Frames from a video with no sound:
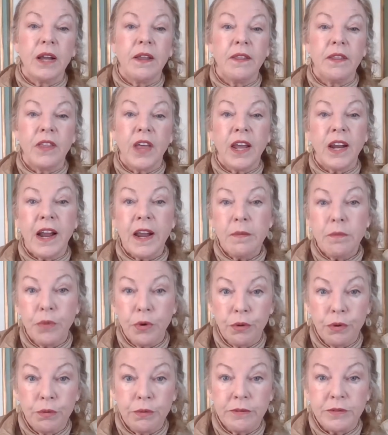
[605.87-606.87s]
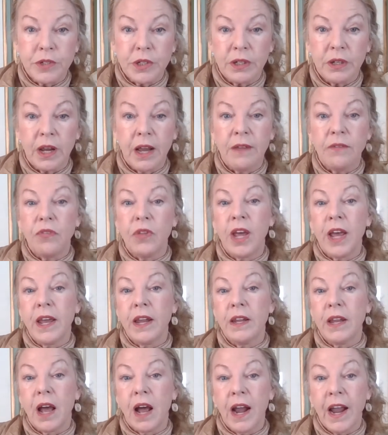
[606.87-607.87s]
Then I moved, and
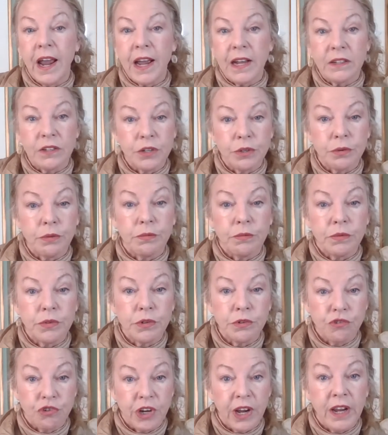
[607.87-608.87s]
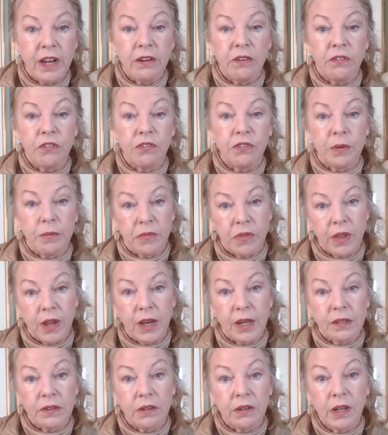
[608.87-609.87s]
then I had to change some
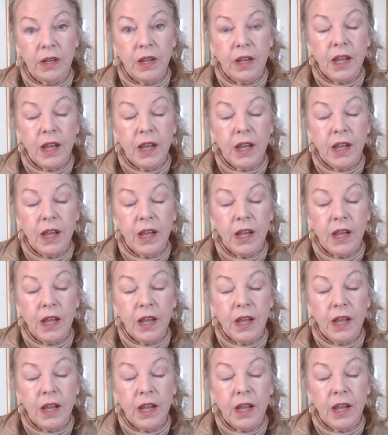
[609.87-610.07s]
things.